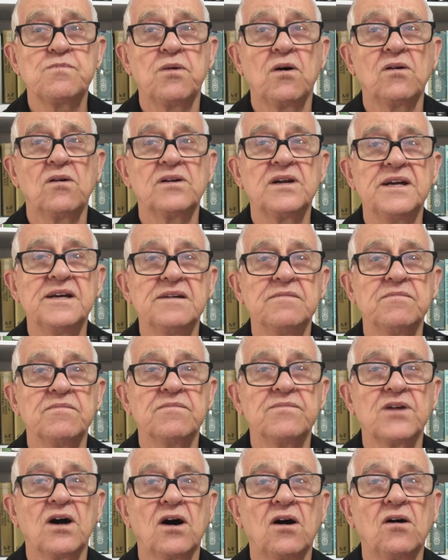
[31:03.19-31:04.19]
upon him
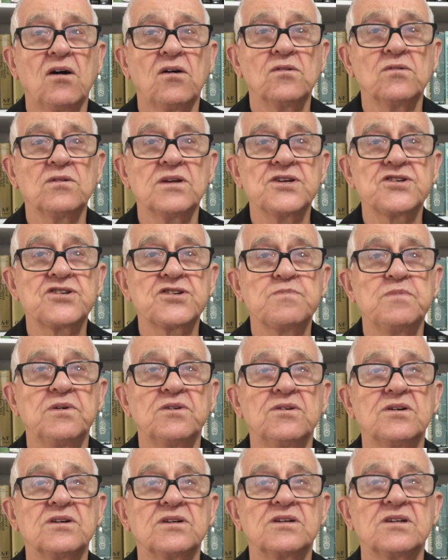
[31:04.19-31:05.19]
the Holy
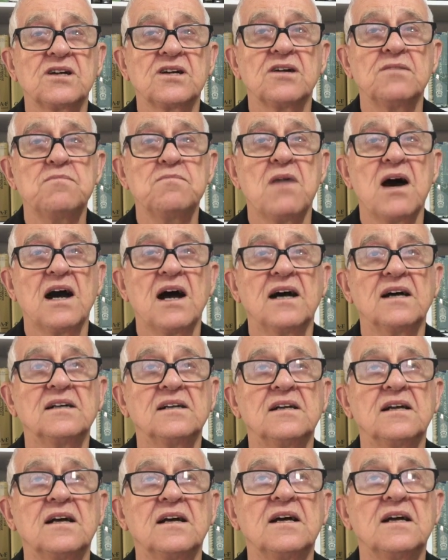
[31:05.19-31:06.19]
Spirit to
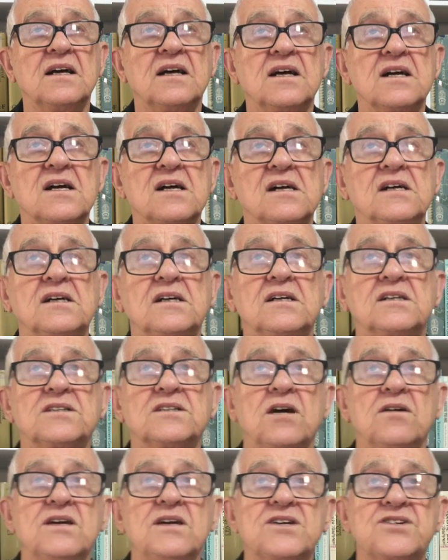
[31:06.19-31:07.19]
command.
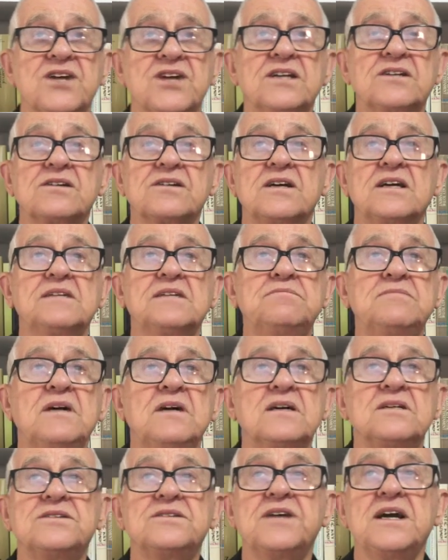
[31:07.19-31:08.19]
So he said to them,
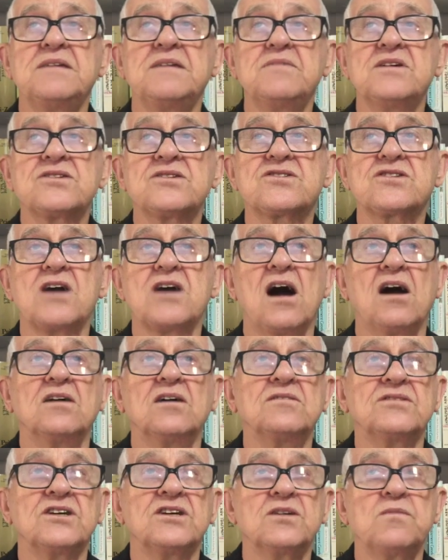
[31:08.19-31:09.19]
Demons
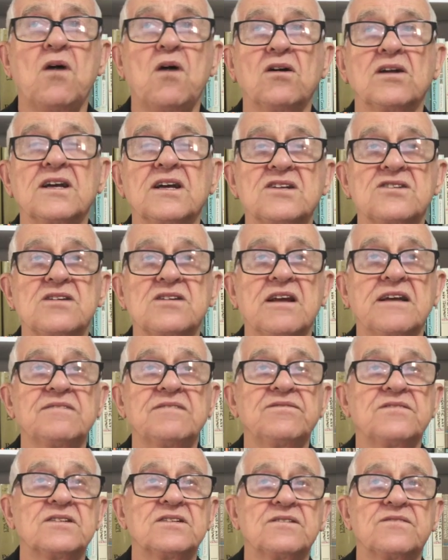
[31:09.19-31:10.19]
go, and the demonics
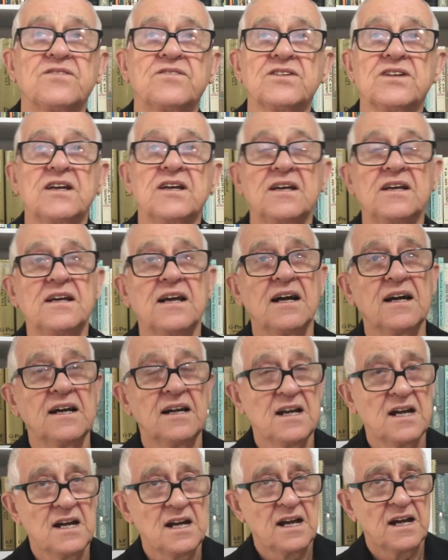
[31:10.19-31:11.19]
left for the, uh,
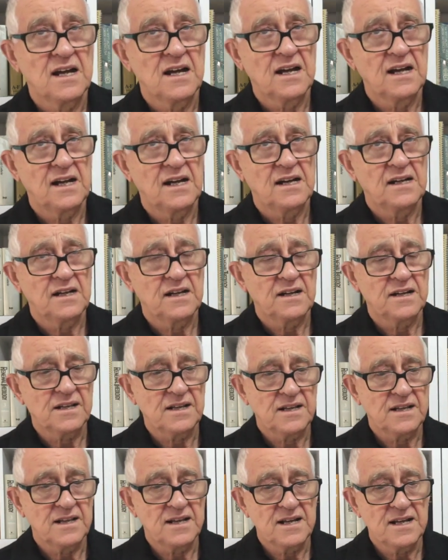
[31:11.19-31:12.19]

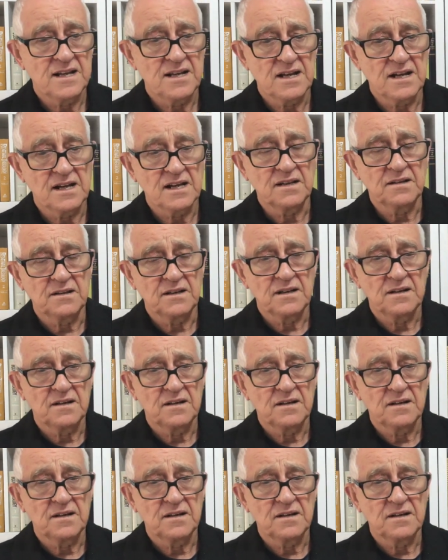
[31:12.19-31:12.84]
the uh,